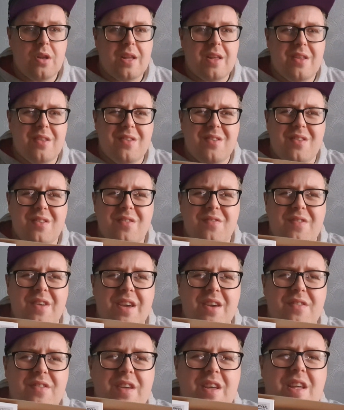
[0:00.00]
little
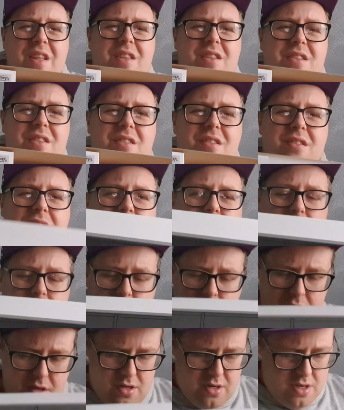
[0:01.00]
figure things.
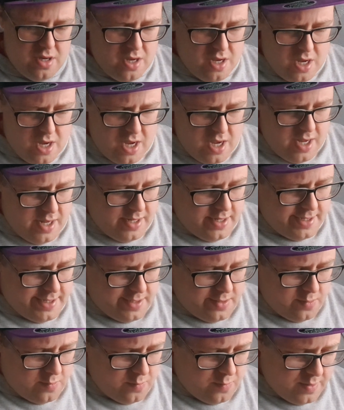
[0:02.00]

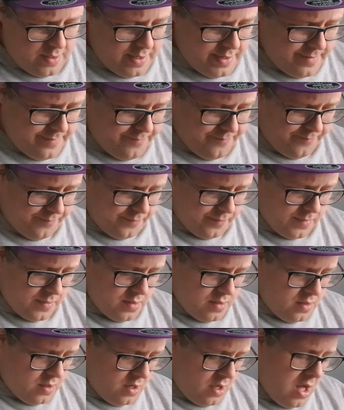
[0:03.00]
So
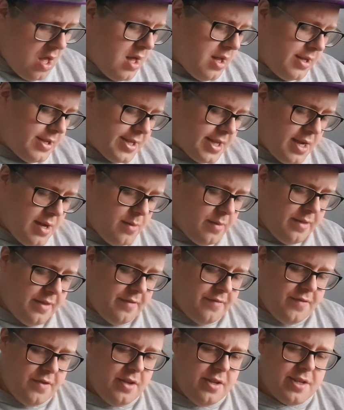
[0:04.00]
start with the
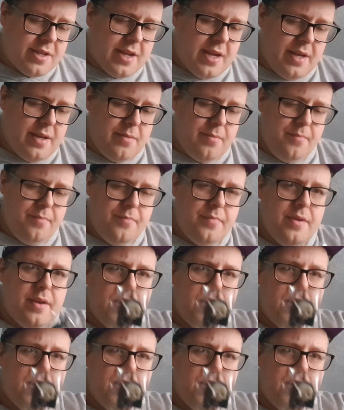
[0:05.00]
first item.